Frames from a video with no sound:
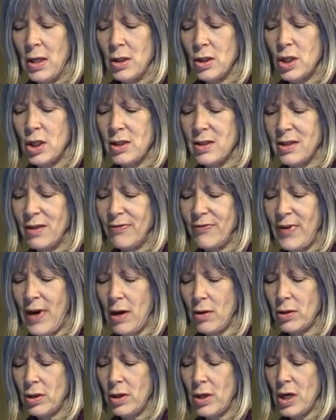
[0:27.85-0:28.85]
She's the
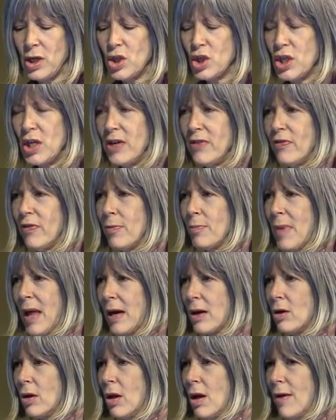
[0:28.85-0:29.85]
founder and chief
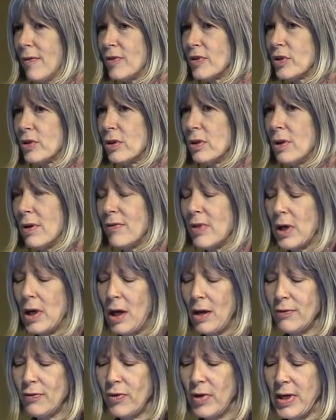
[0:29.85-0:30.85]
medical officer of the
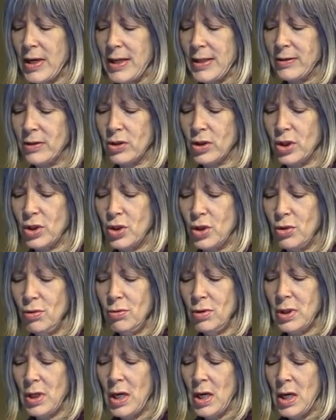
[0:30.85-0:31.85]
Gottfried
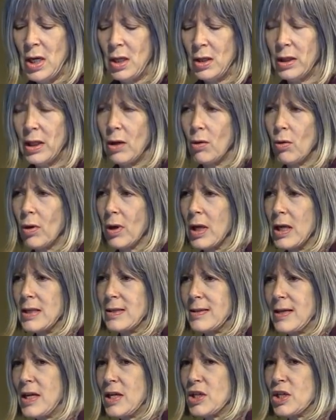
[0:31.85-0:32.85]
Institute. The
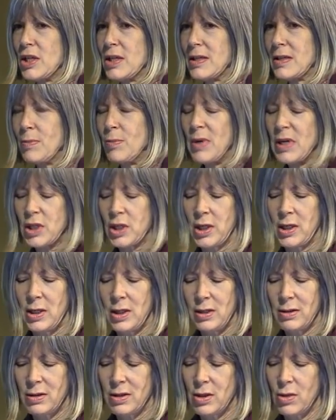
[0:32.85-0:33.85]
organization's mission
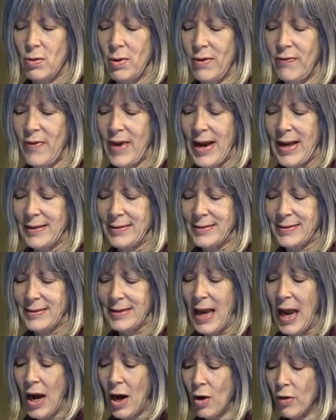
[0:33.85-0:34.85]
is to
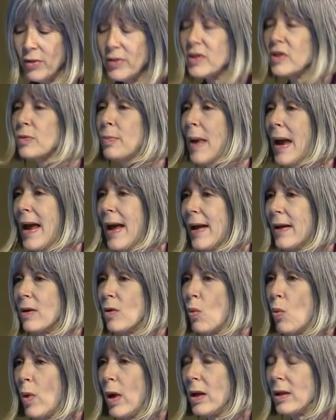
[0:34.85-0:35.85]
advance
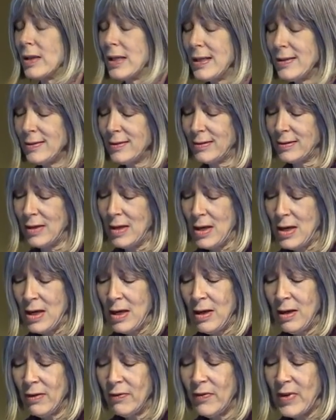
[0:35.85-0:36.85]
healthspan wellness
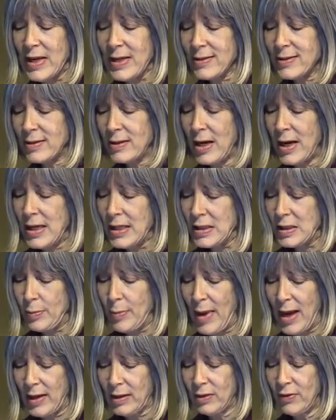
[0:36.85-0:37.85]
via
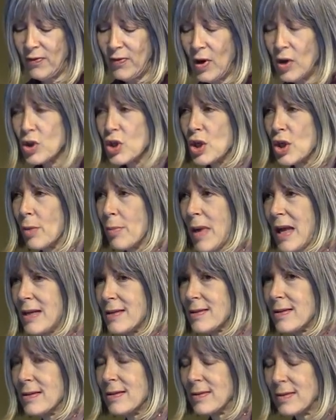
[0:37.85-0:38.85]
science-backed functional
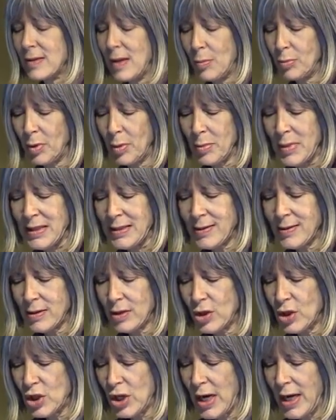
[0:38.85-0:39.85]
medicine
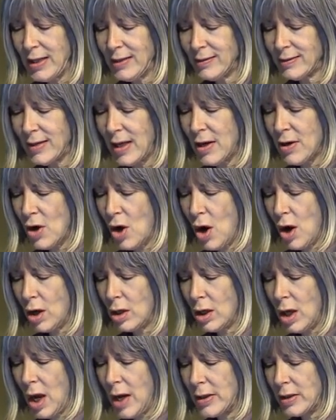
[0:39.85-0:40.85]
supplements, shakes, and
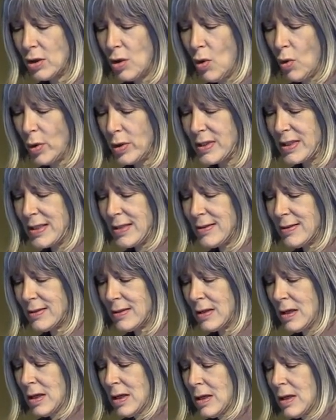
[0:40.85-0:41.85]
online
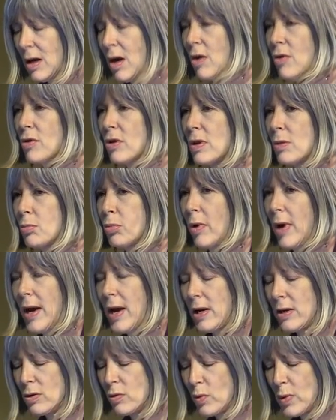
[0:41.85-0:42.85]
courses under the
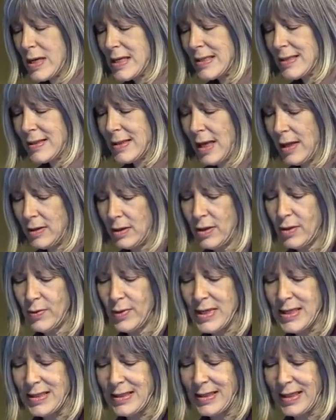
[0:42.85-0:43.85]
brand Reset
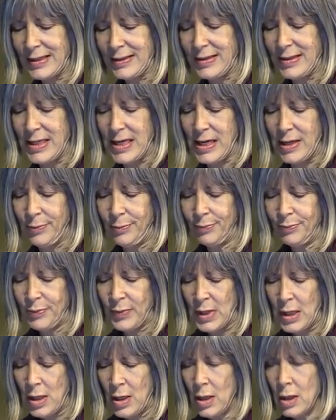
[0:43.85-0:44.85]
360.
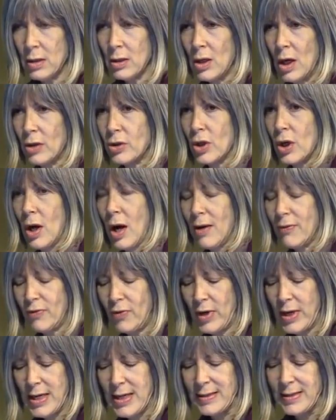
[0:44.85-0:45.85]
Dr.
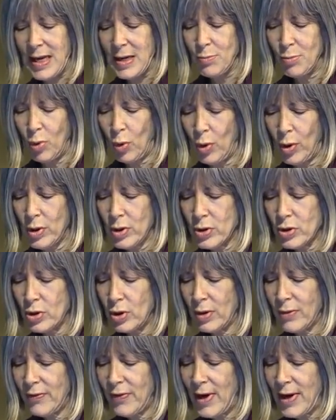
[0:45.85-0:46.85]
Gottfried is a
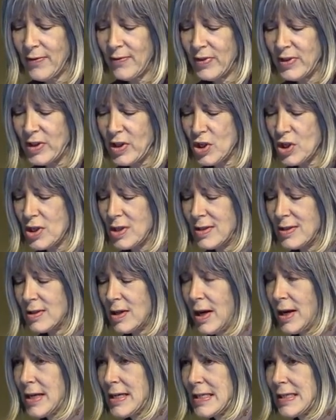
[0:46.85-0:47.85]
board-certified physician
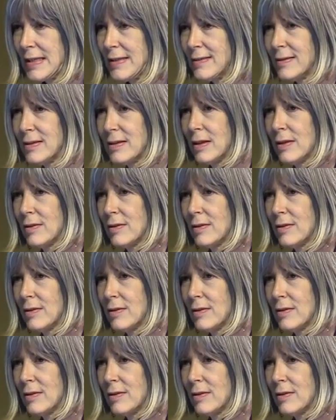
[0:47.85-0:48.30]
scientist.